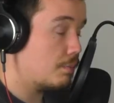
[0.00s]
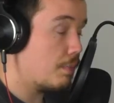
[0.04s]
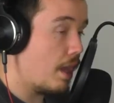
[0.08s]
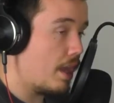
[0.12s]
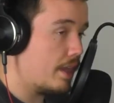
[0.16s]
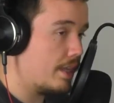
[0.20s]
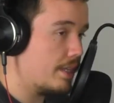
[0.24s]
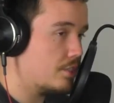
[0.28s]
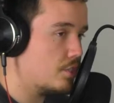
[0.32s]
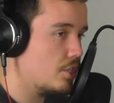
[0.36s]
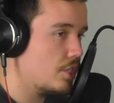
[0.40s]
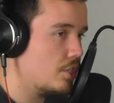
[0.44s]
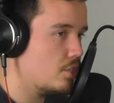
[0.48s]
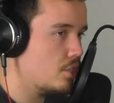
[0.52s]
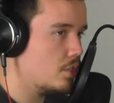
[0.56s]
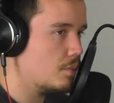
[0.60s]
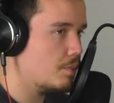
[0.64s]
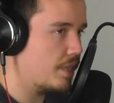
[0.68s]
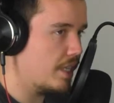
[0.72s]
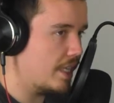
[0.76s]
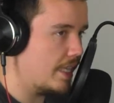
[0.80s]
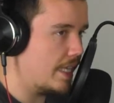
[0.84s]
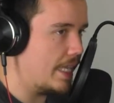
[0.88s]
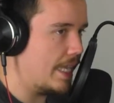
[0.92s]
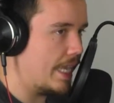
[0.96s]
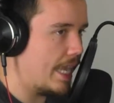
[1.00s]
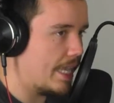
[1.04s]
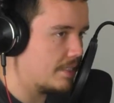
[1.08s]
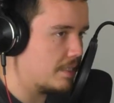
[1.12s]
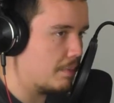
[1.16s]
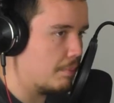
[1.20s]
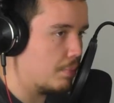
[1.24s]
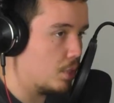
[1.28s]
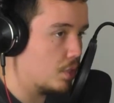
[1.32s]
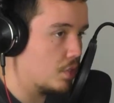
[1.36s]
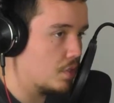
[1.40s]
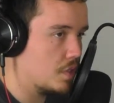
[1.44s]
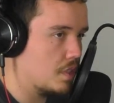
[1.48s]
body changes, but he as a
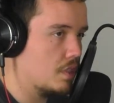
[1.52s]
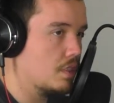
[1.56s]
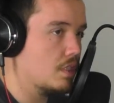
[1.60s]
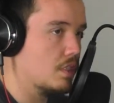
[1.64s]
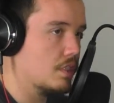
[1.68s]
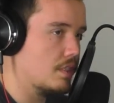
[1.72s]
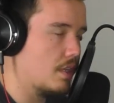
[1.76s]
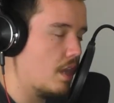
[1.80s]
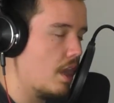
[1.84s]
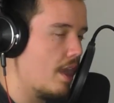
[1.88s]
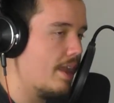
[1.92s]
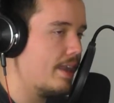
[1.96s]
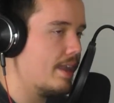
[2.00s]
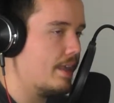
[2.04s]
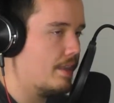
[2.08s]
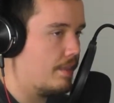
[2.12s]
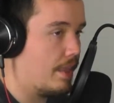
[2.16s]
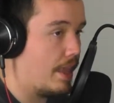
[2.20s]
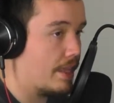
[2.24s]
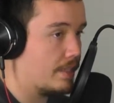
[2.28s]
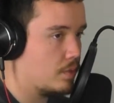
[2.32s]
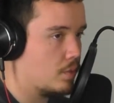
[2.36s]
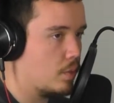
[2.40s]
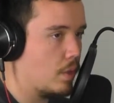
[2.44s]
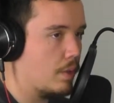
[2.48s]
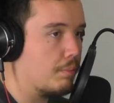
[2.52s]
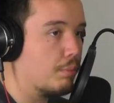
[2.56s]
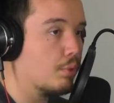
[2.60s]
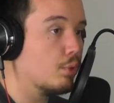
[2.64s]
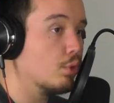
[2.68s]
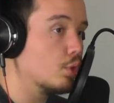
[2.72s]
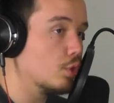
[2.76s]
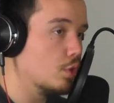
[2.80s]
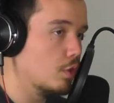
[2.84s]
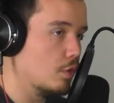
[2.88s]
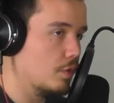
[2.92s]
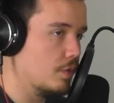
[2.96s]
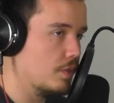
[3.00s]
person does not, and that's what
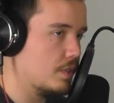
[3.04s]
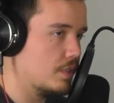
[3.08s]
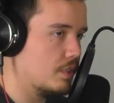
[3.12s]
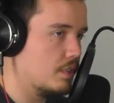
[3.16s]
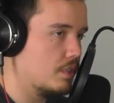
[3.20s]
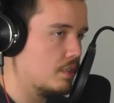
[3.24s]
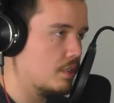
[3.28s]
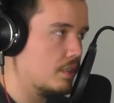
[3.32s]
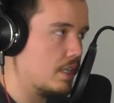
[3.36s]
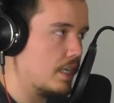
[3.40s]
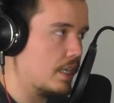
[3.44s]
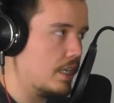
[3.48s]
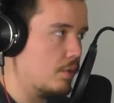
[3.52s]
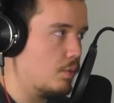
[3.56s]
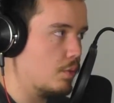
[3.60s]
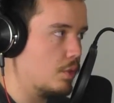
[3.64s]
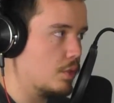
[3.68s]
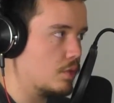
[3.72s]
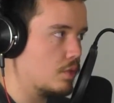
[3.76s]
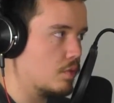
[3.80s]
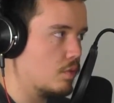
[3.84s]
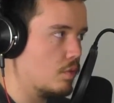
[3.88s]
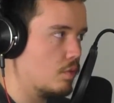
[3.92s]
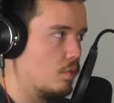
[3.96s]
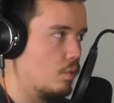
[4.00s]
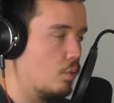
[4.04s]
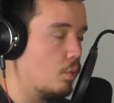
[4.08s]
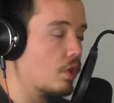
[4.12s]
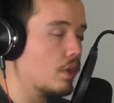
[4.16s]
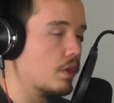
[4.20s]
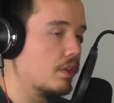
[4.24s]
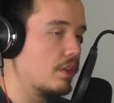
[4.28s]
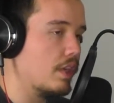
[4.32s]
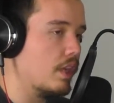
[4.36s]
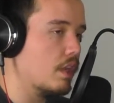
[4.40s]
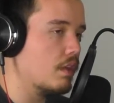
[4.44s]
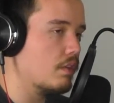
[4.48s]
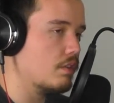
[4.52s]
proves that he was
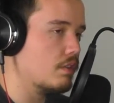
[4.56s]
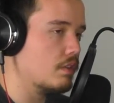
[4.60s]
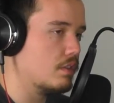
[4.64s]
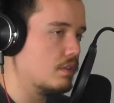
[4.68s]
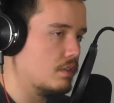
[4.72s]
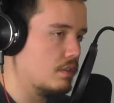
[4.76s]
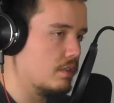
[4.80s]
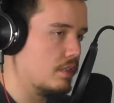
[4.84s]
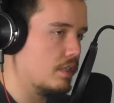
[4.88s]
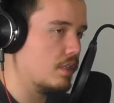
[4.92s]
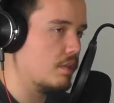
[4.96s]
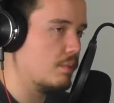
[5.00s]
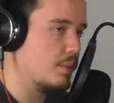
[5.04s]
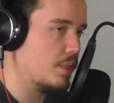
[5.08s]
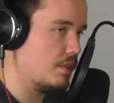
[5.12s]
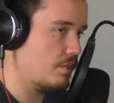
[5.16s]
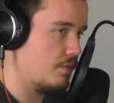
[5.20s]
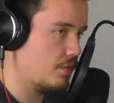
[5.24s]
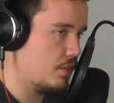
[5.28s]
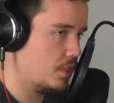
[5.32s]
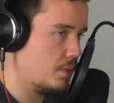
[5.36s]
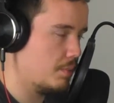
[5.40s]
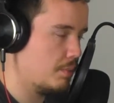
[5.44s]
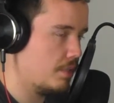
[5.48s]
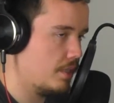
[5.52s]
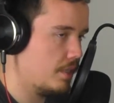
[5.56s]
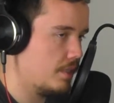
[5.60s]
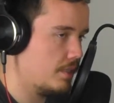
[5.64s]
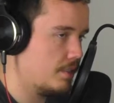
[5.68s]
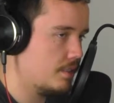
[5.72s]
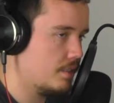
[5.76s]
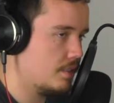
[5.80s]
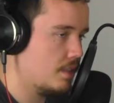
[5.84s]
worthy of the serum in the first place.